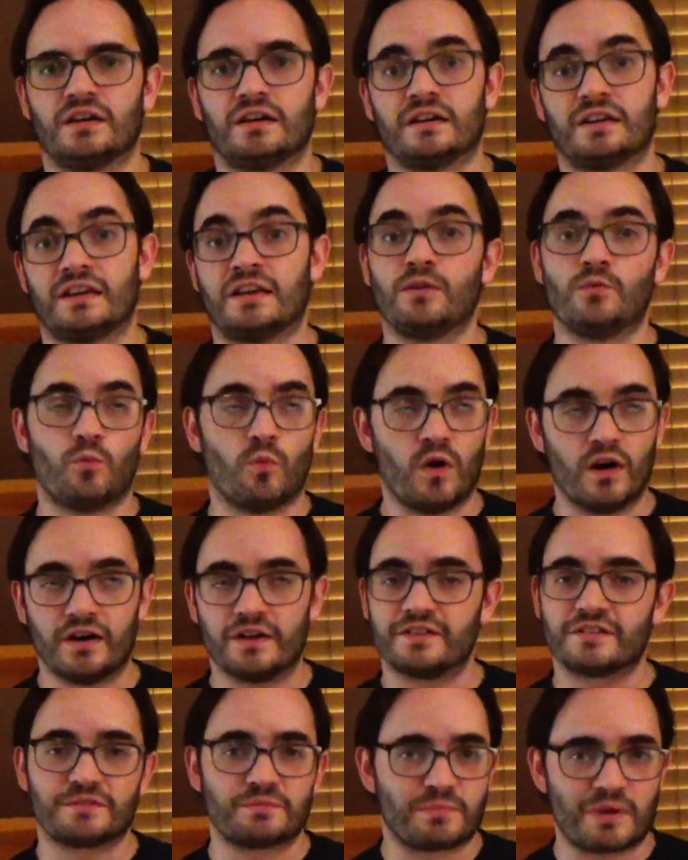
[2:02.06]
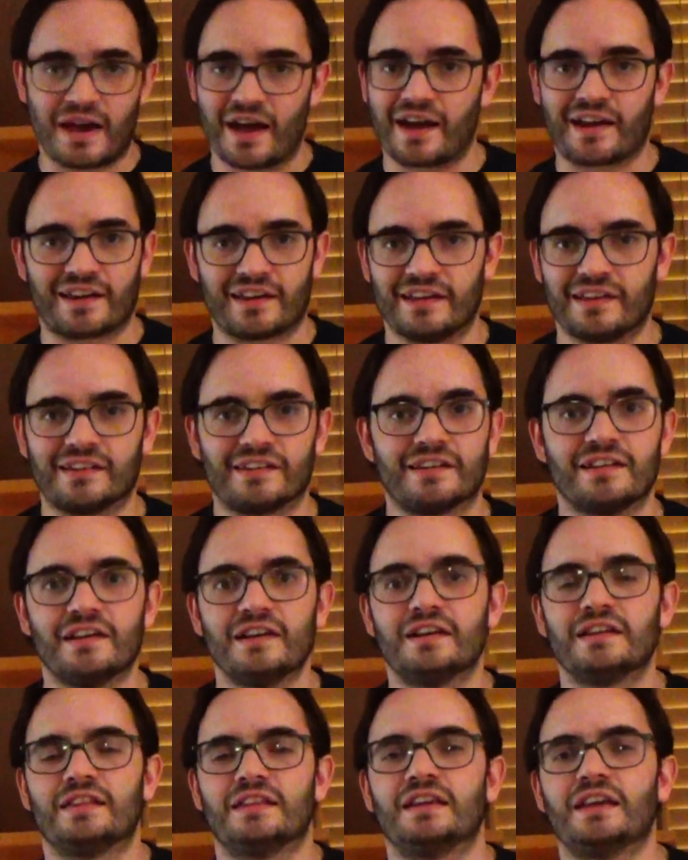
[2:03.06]
he was back in
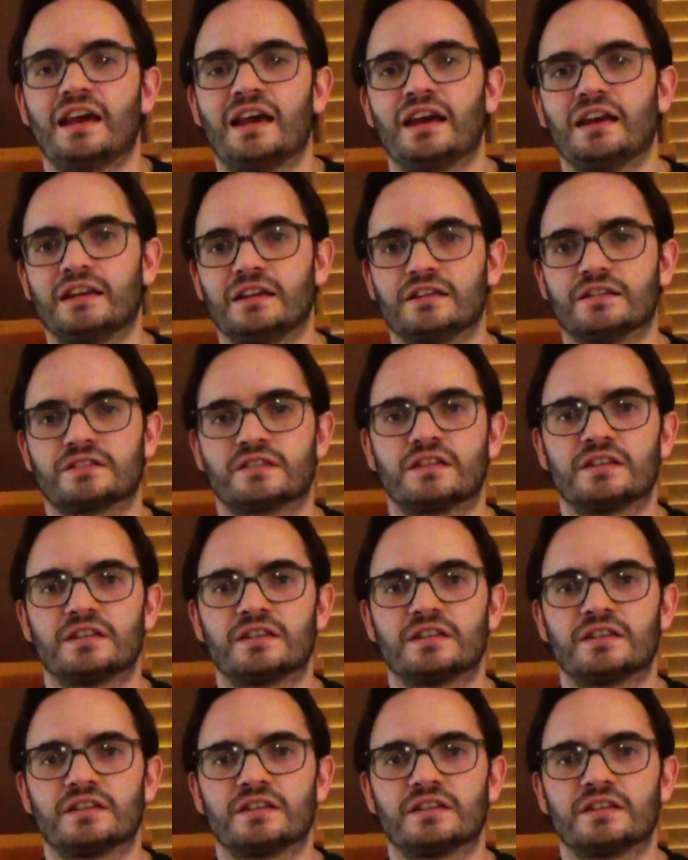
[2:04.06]
the 80s.